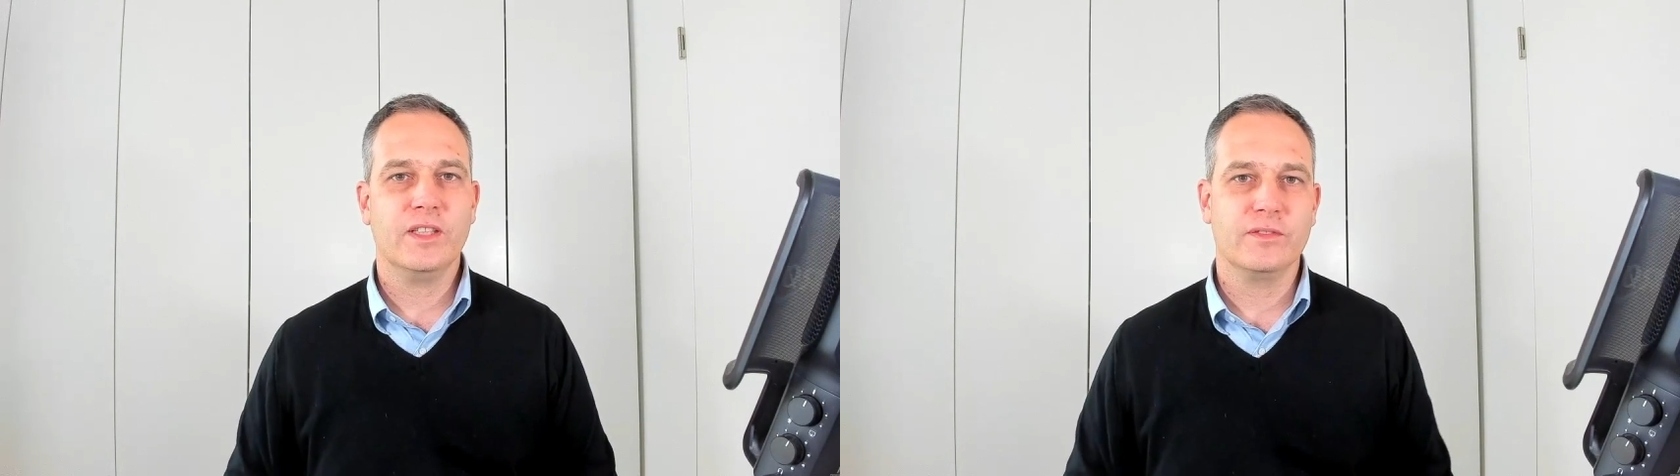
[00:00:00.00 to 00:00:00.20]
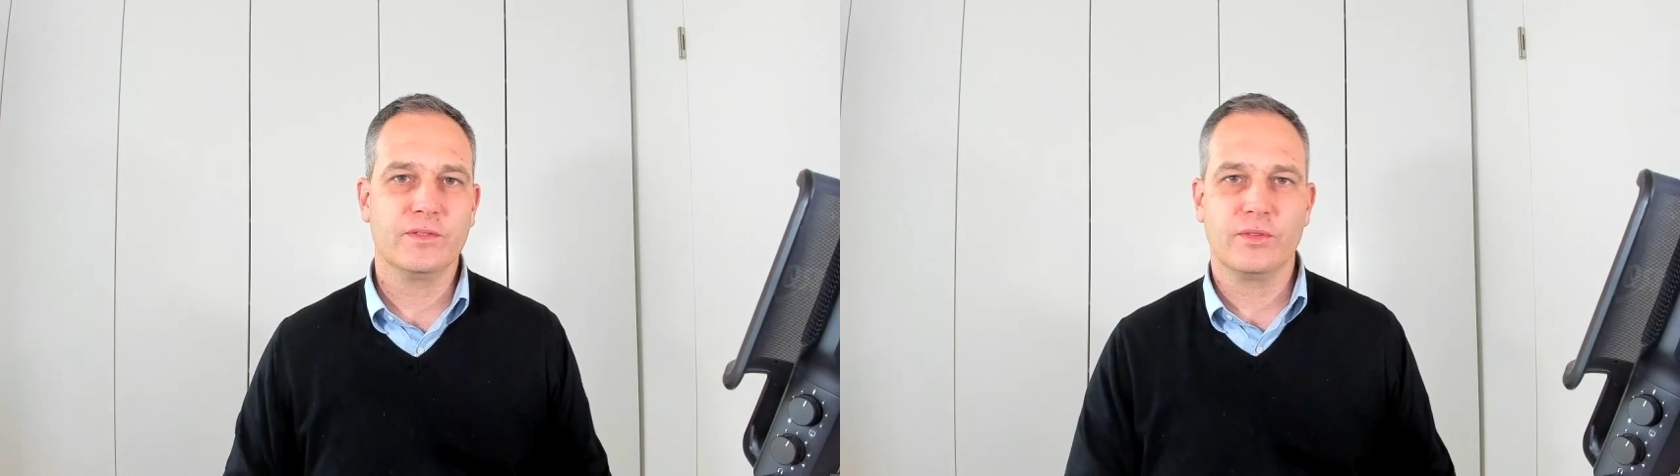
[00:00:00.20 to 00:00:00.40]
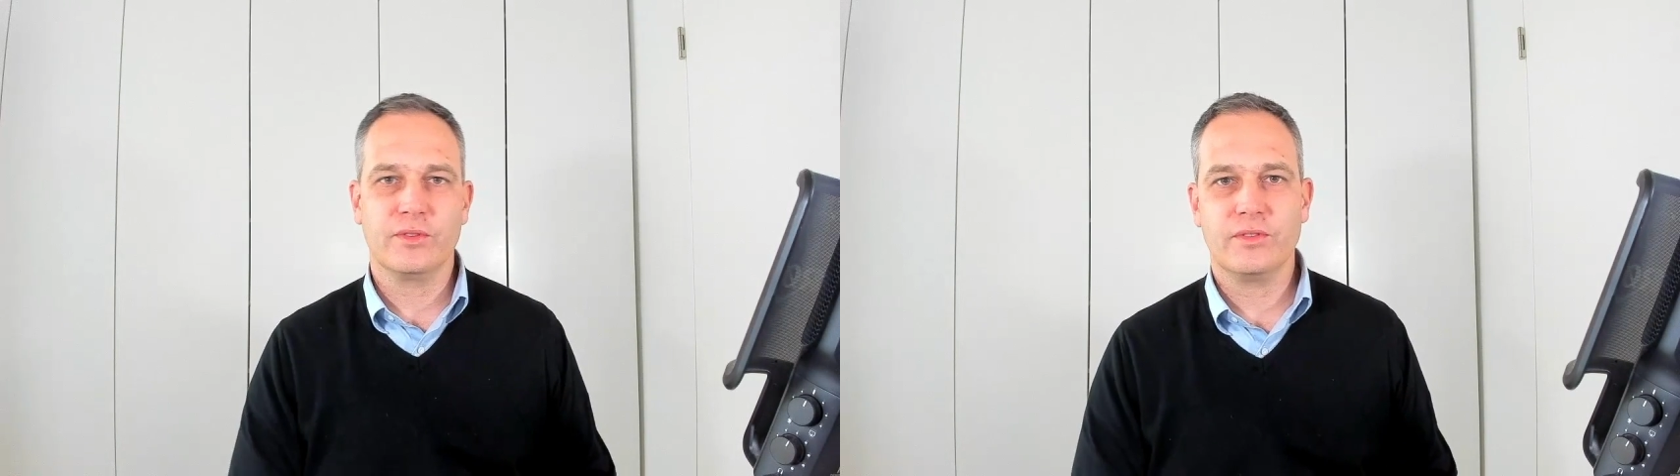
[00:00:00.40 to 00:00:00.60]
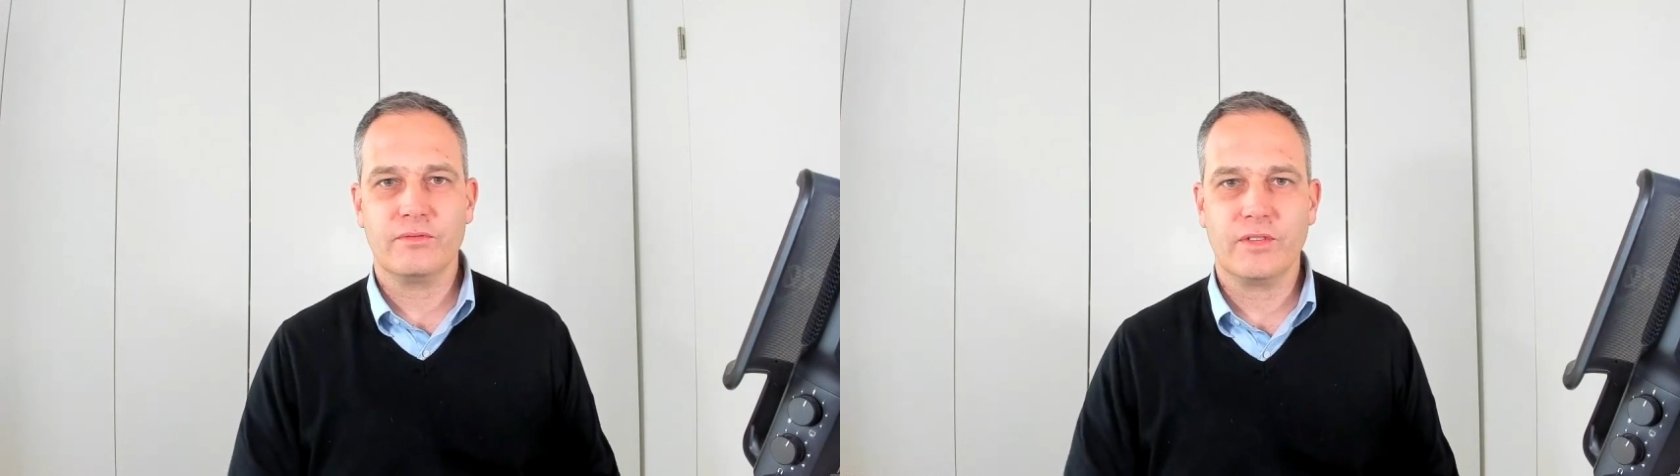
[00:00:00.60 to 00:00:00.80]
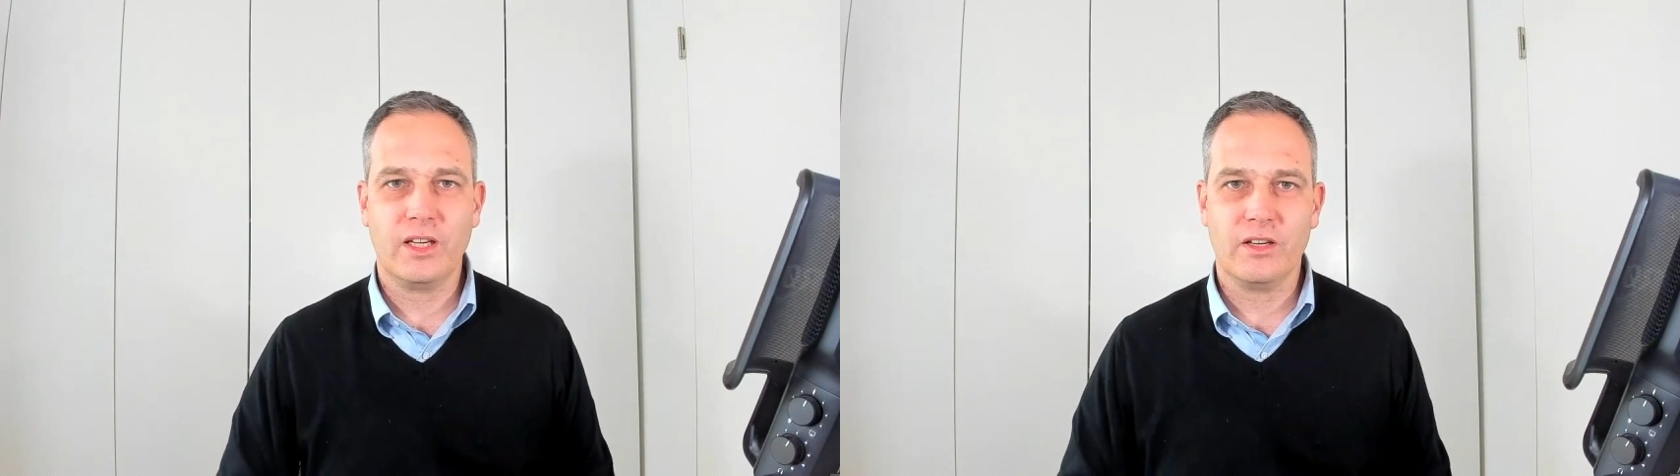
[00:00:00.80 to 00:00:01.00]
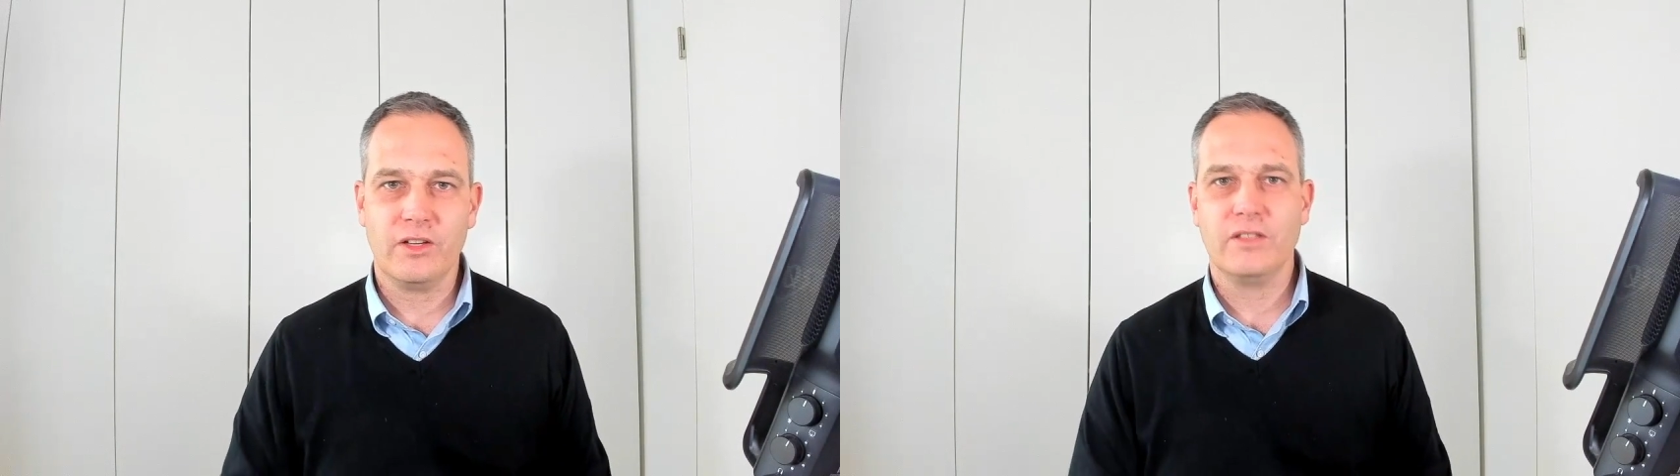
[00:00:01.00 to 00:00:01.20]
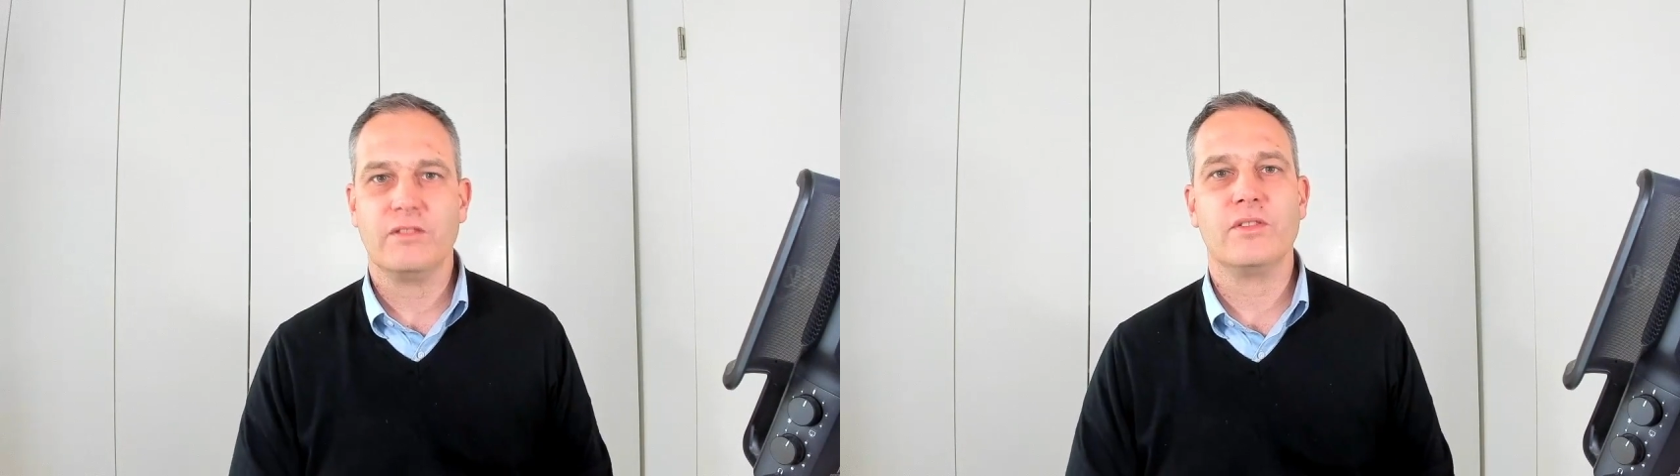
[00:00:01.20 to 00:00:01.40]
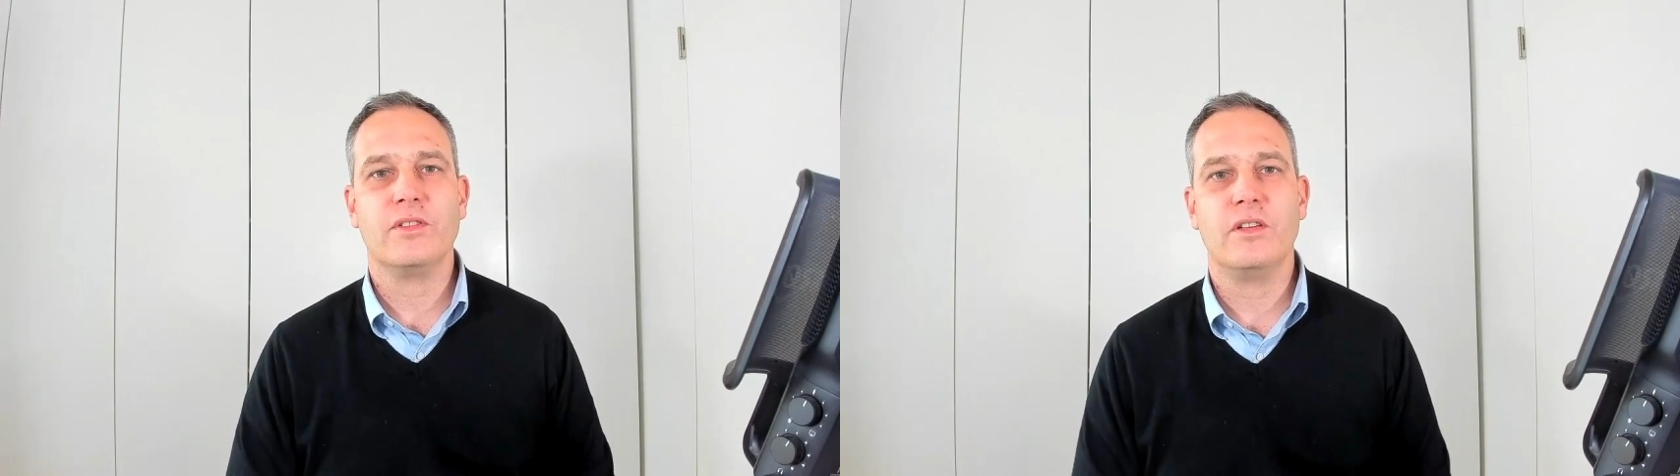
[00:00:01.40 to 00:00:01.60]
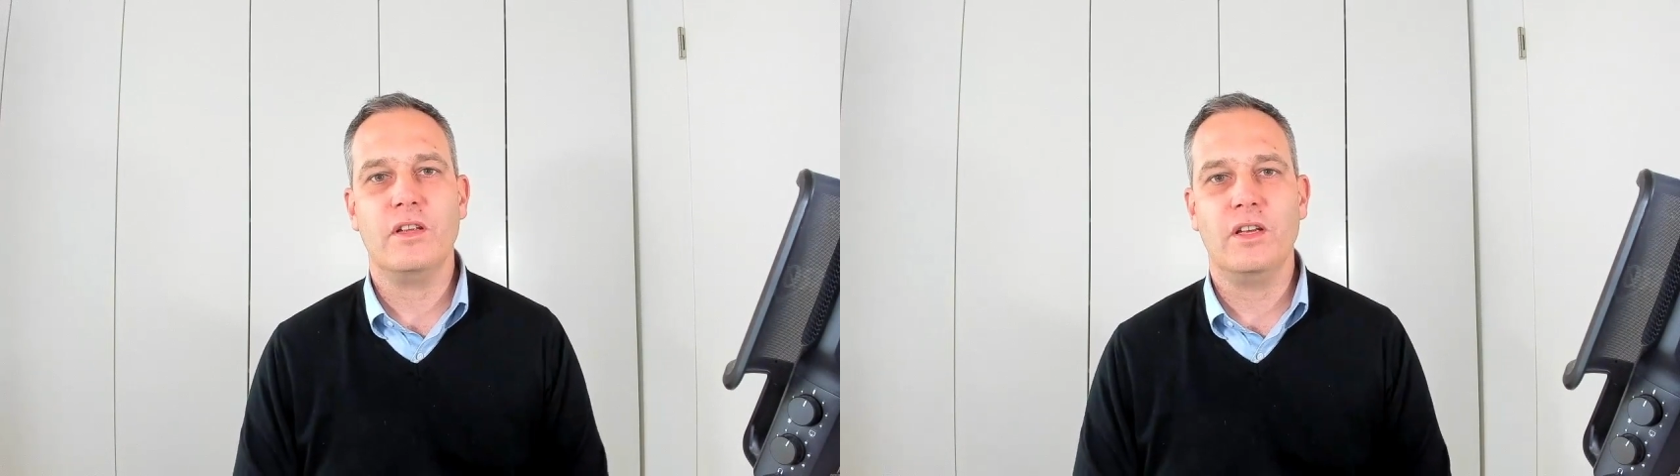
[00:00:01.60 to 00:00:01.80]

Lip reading: and of course they are interested